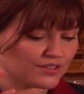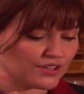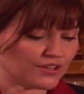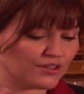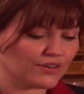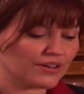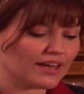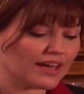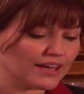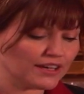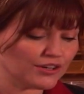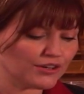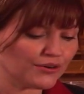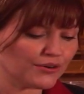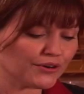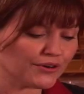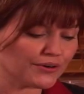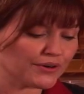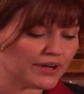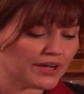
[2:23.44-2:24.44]
so you get
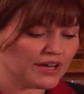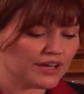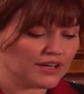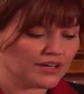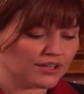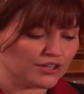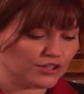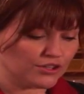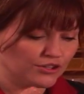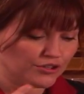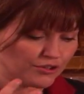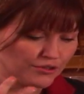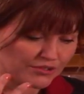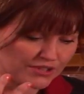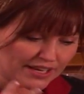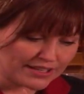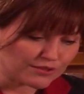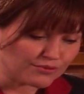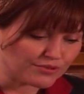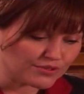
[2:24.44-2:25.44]
your
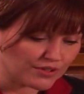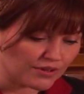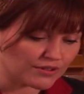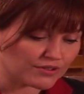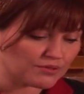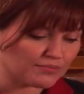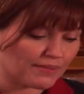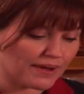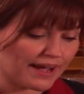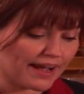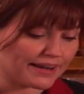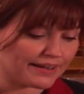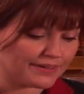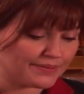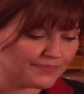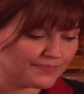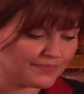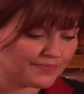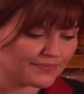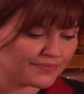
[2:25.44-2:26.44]
test results back.
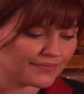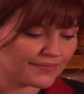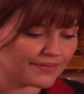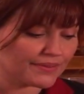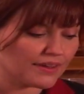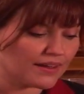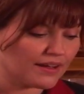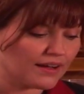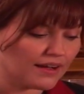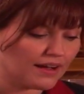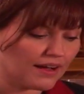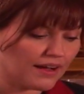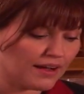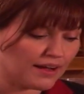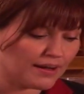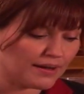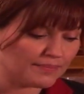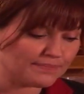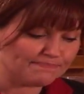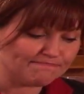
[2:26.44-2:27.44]

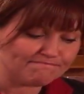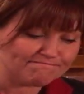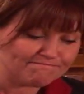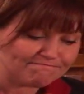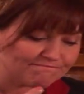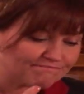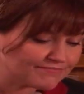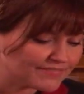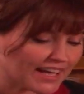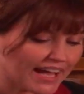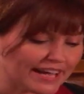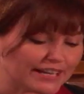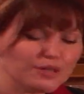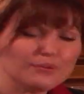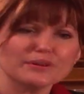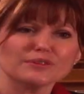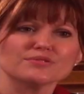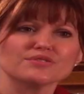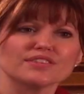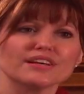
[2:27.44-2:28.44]
How do
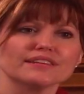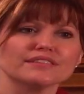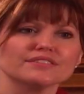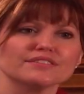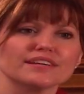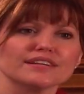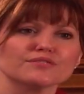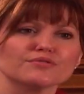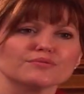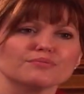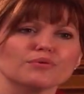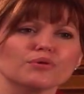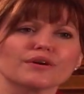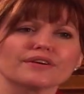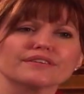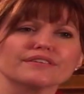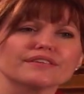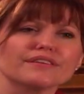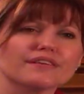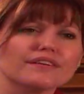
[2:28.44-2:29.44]
you understand the test report?